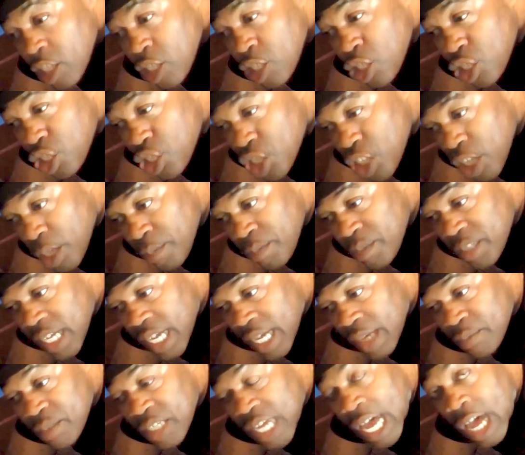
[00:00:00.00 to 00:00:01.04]

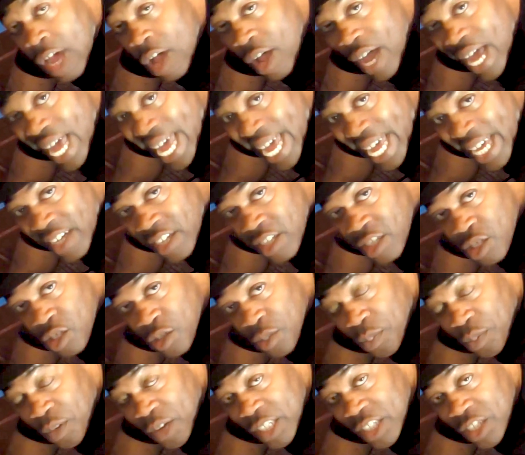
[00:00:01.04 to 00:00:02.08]
Sometimes I'll add a little
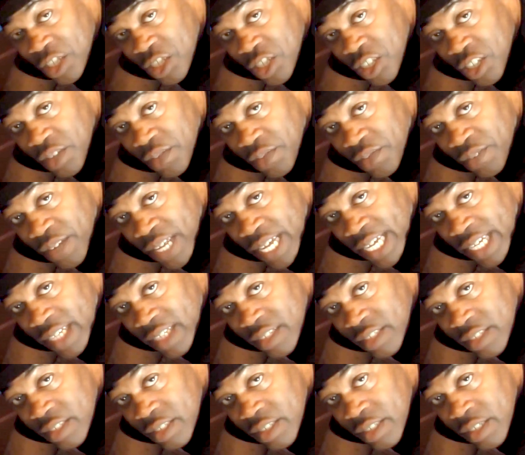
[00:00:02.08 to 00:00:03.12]
pressure to the
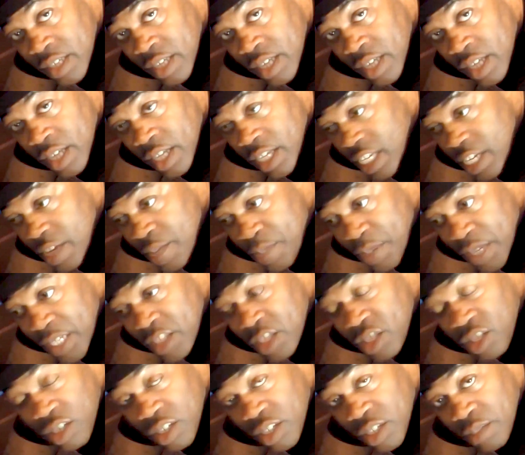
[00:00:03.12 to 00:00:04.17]
flex, depends
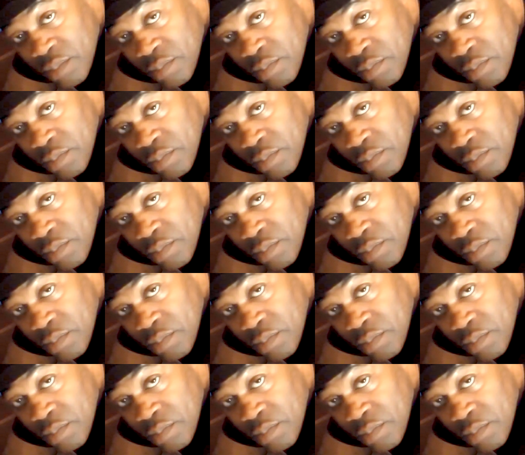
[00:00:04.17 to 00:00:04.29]
on